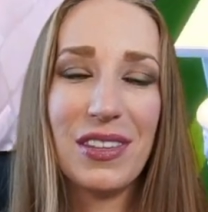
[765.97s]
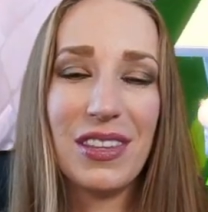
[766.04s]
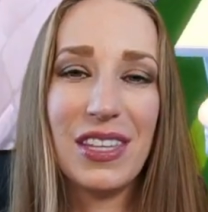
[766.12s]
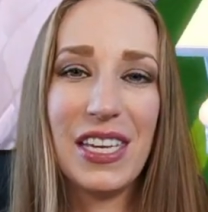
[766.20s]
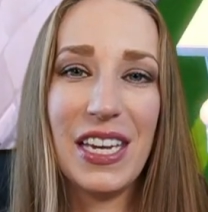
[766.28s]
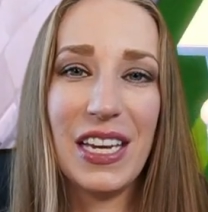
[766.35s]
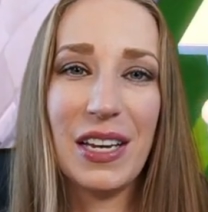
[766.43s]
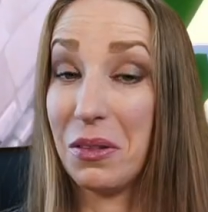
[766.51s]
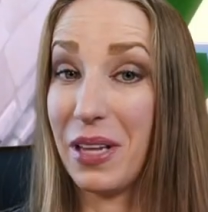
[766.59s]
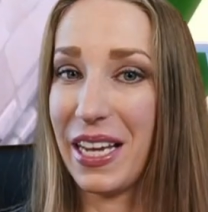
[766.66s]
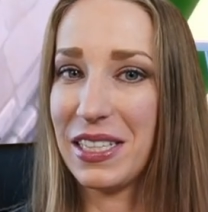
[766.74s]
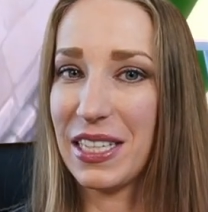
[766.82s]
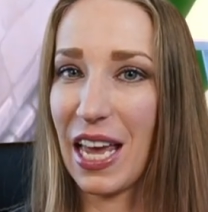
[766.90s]
the
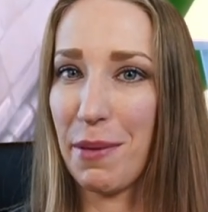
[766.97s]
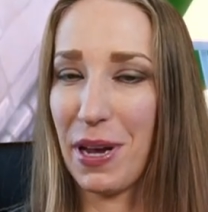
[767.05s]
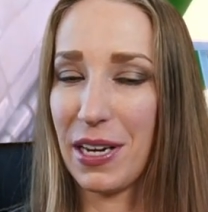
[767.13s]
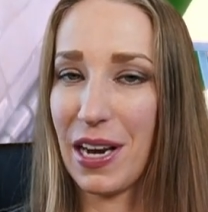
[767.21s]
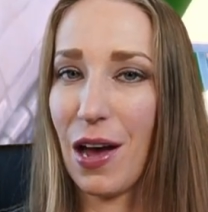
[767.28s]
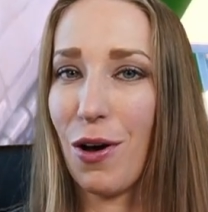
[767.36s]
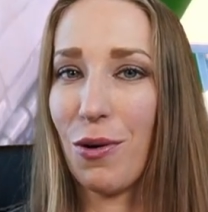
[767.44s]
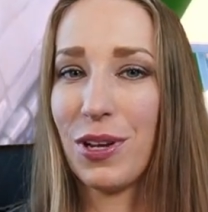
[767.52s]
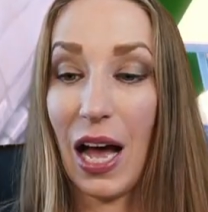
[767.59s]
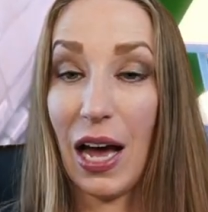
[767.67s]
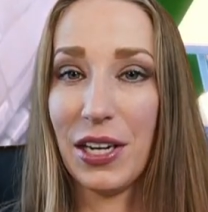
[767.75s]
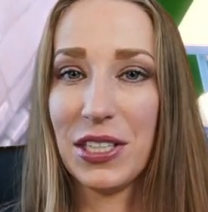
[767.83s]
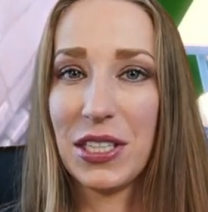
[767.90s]
landscaping now.
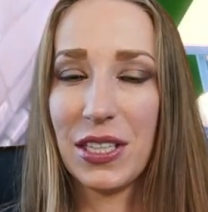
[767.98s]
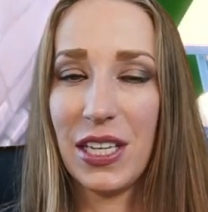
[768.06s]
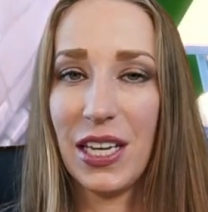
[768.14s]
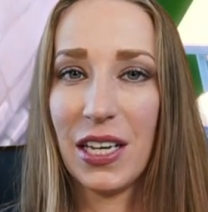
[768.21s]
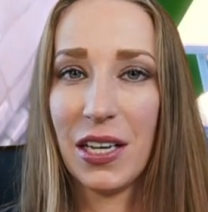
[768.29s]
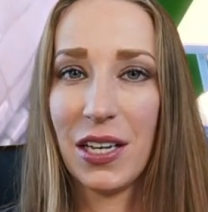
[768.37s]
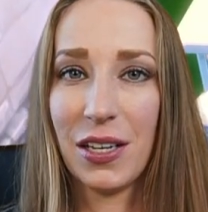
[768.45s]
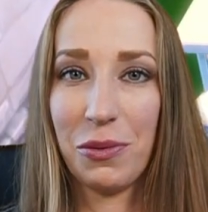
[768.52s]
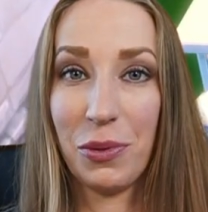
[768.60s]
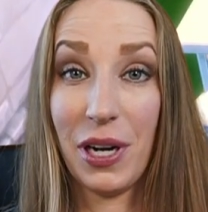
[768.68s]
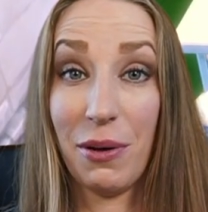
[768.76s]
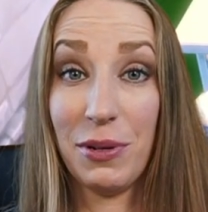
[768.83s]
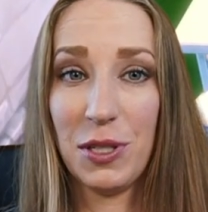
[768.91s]
Honestly,
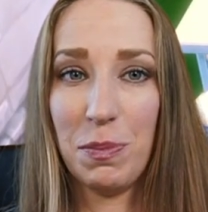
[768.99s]
when I was